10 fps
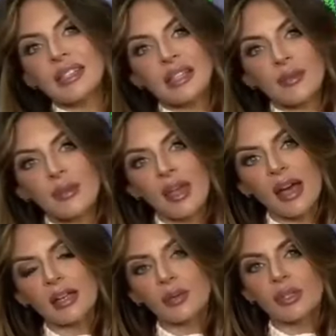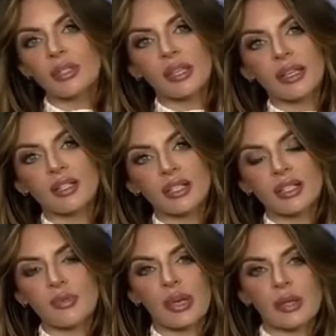some of that, and it will delay you just a
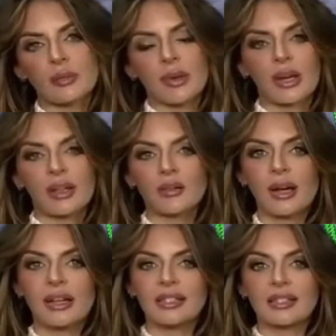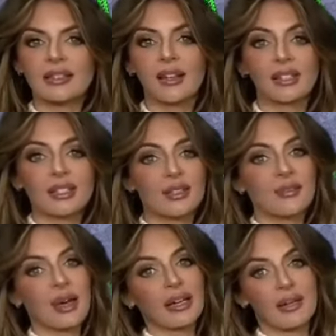bit. But otherwise, it's not looking too
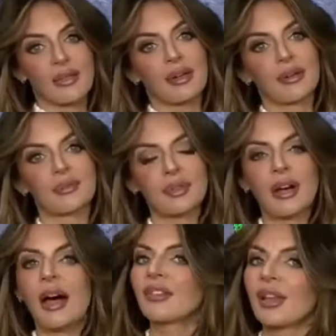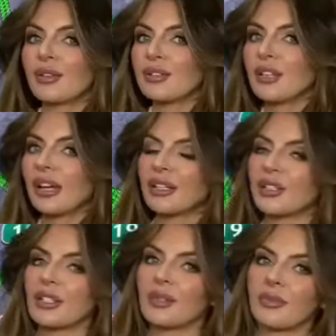bad out there. We'll have another check in
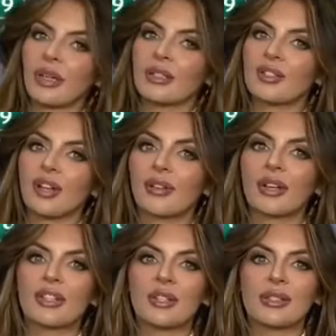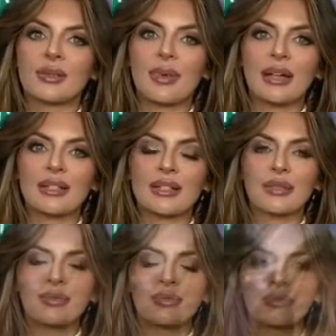just a bit. John, Rachel, I'll send it back to you. right,